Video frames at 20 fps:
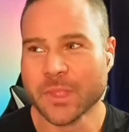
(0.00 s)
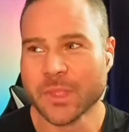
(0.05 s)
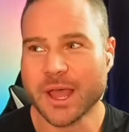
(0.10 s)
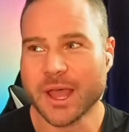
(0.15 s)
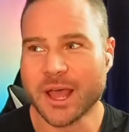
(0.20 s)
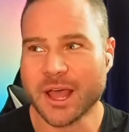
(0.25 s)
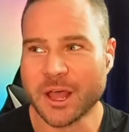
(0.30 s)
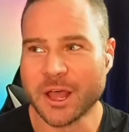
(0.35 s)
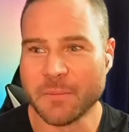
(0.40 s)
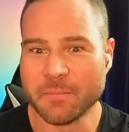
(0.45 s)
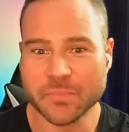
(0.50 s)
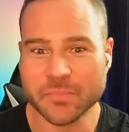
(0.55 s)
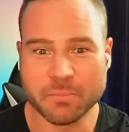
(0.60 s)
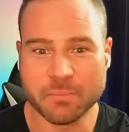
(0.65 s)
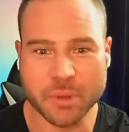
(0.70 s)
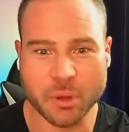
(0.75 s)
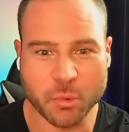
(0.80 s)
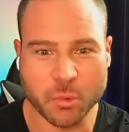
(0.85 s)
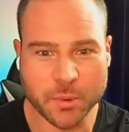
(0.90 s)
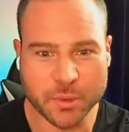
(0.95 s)

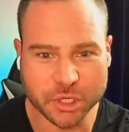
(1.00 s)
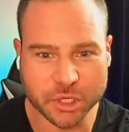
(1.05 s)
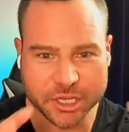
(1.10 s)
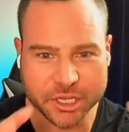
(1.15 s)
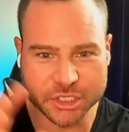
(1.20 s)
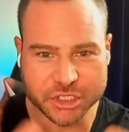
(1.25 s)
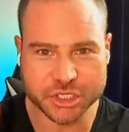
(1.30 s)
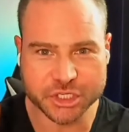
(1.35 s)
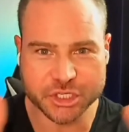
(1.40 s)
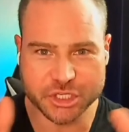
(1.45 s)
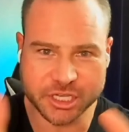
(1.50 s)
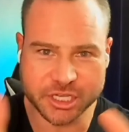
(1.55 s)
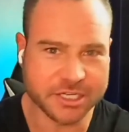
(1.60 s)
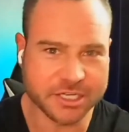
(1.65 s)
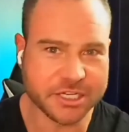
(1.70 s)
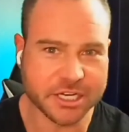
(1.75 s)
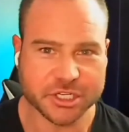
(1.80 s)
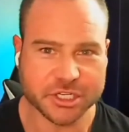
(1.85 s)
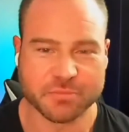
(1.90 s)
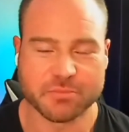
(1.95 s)
but when we look at just the
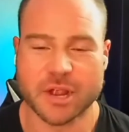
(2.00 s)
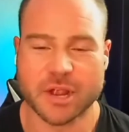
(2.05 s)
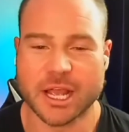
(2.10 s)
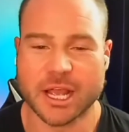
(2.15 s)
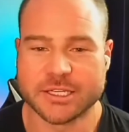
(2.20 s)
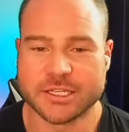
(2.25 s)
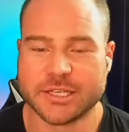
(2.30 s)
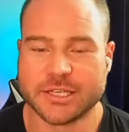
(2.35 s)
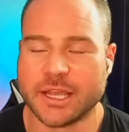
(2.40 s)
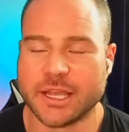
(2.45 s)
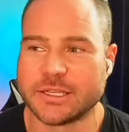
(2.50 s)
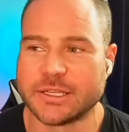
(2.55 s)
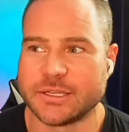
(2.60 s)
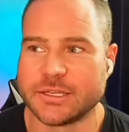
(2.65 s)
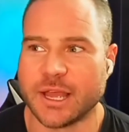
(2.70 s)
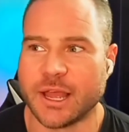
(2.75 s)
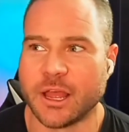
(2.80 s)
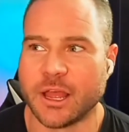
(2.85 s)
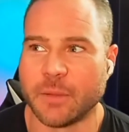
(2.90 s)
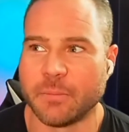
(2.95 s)
addiction process,
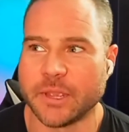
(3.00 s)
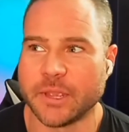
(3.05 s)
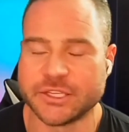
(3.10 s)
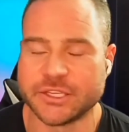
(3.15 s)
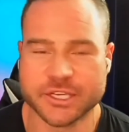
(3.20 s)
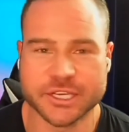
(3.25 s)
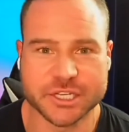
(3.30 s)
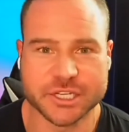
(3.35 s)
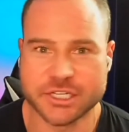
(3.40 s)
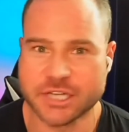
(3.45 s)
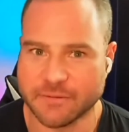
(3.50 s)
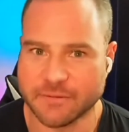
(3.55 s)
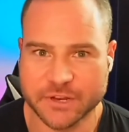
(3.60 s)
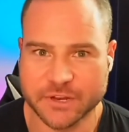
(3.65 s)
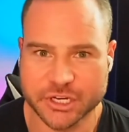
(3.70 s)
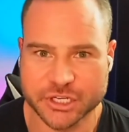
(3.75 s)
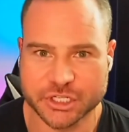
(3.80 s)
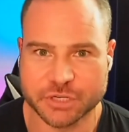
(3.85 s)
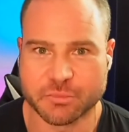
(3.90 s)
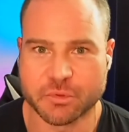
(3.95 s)
it's a tough
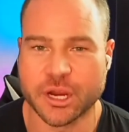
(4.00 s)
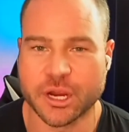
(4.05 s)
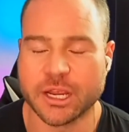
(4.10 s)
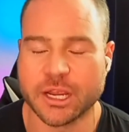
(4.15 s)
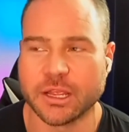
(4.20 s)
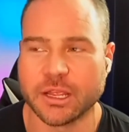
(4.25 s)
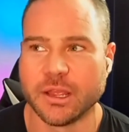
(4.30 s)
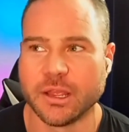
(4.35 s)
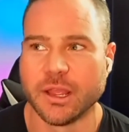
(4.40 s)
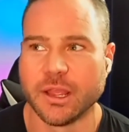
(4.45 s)
addiction to break.